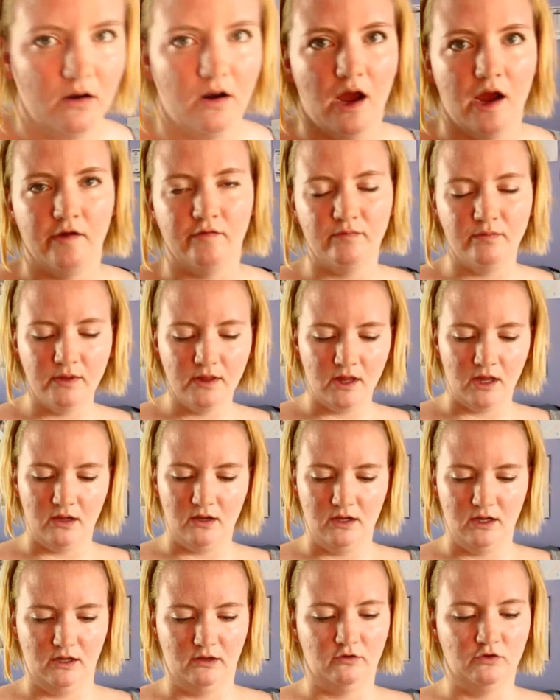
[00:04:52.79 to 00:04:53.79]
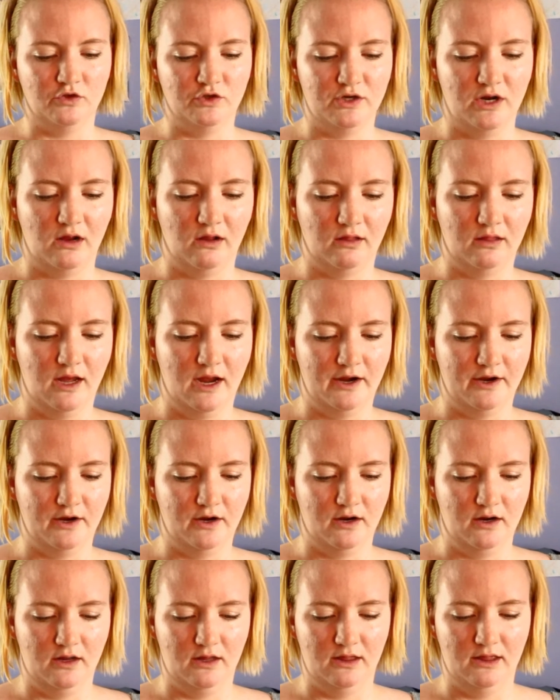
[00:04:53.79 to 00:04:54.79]
I've been liking gel
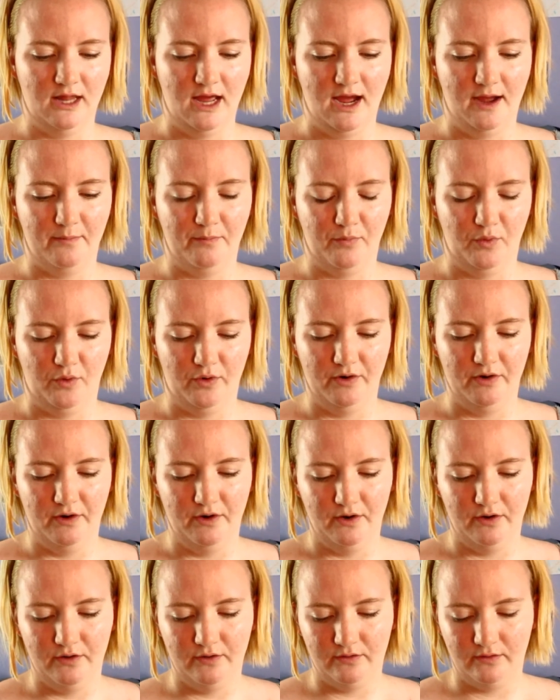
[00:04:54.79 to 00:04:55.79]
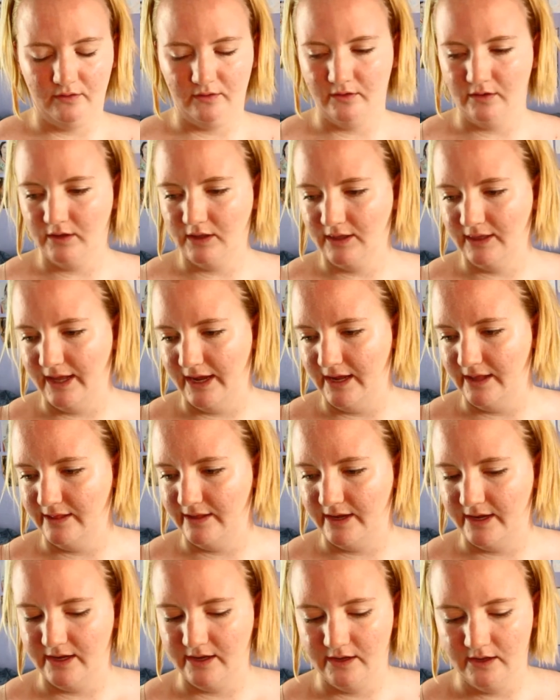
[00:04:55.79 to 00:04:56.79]
liner a lot more
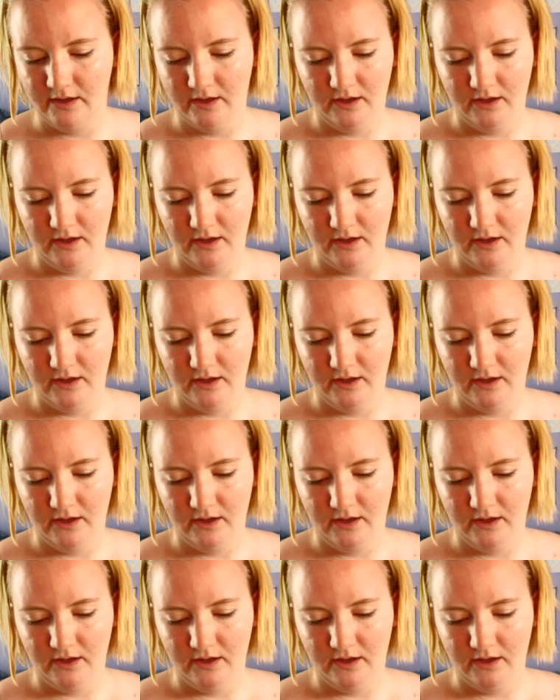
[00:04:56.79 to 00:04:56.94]
lately.